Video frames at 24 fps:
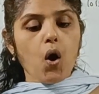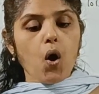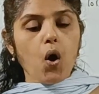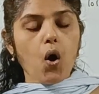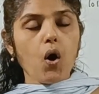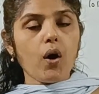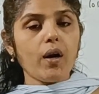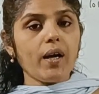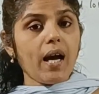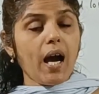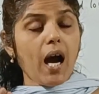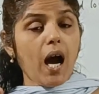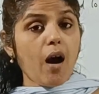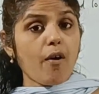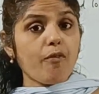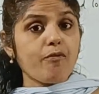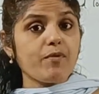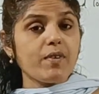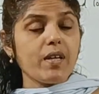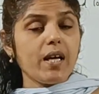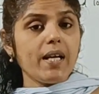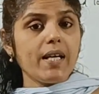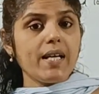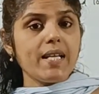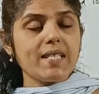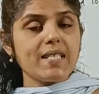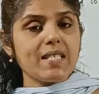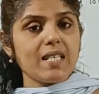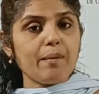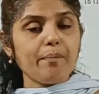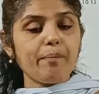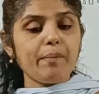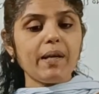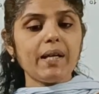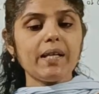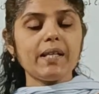on after
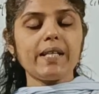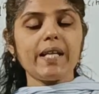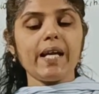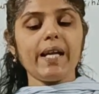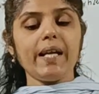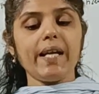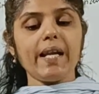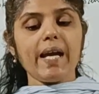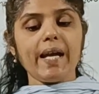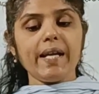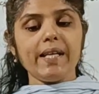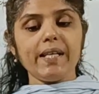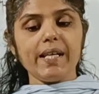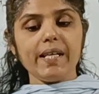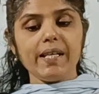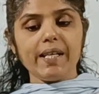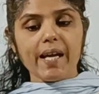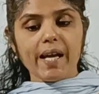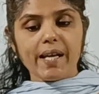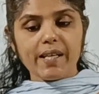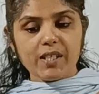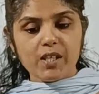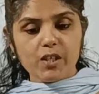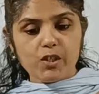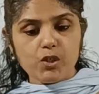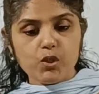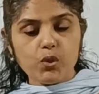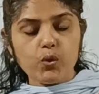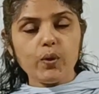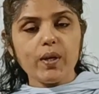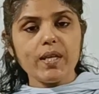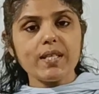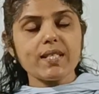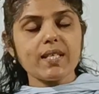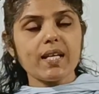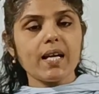December 10,
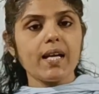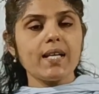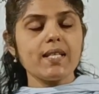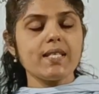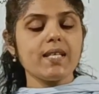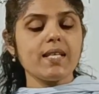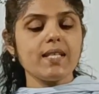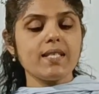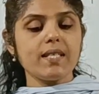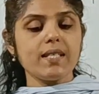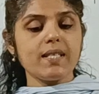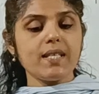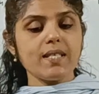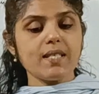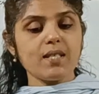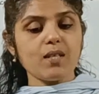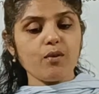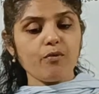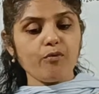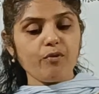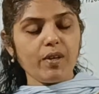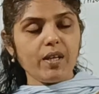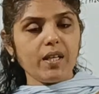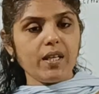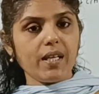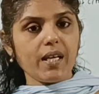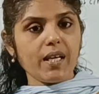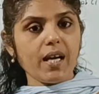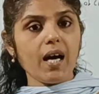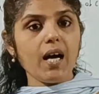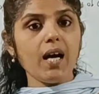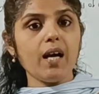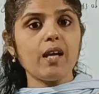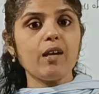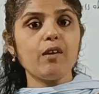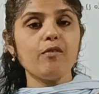1992 is considered citizen of
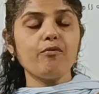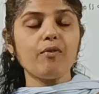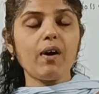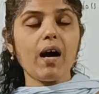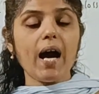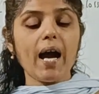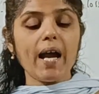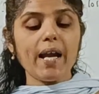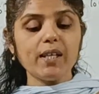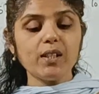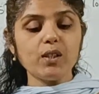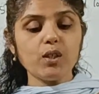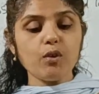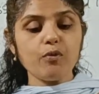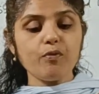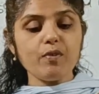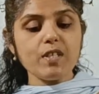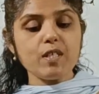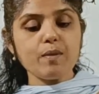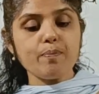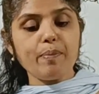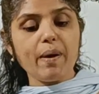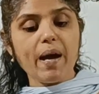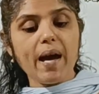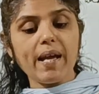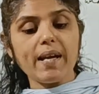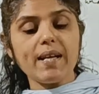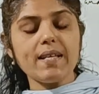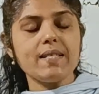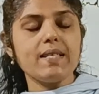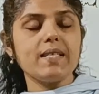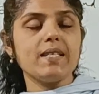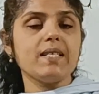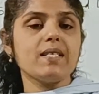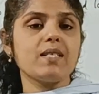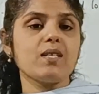India if either of his
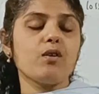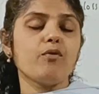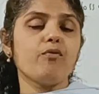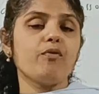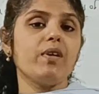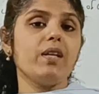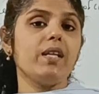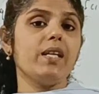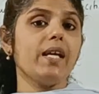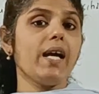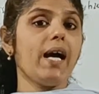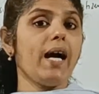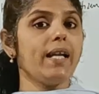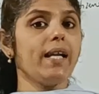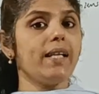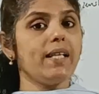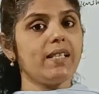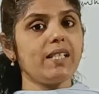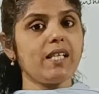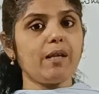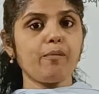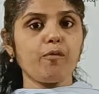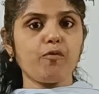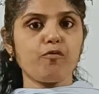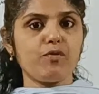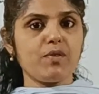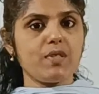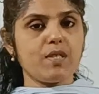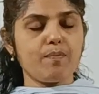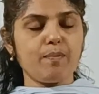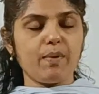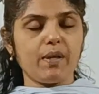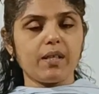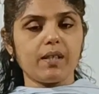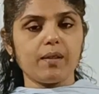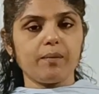parents is citizen of India at the time of
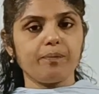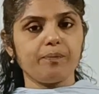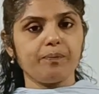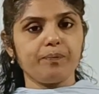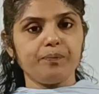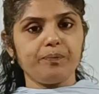his birth.